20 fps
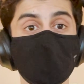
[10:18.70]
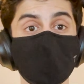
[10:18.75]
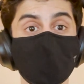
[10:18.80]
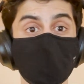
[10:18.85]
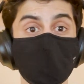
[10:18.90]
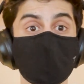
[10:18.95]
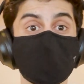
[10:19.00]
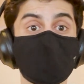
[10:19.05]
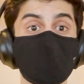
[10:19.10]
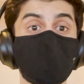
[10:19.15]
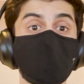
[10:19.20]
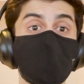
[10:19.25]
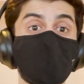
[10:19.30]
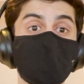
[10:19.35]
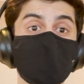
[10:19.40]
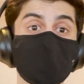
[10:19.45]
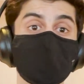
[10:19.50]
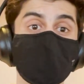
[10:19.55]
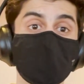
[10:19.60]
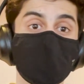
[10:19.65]
that they
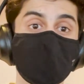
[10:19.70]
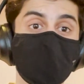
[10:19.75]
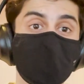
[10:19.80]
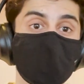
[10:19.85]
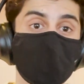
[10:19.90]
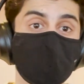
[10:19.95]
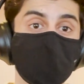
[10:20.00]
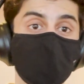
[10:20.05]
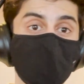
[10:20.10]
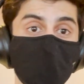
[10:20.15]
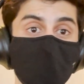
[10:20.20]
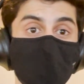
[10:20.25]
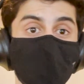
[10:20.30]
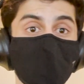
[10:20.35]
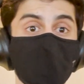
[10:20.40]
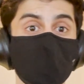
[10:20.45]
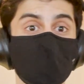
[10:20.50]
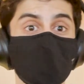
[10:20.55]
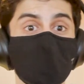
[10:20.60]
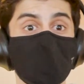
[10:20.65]
can invest and they
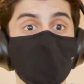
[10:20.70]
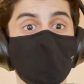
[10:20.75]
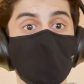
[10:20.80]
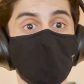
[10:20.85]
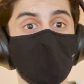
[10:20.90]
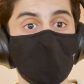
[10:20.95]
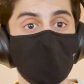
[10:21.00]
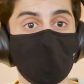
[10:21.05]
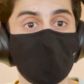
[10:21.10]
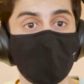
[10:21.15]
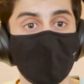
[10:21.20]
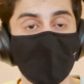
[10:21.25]
can actually buy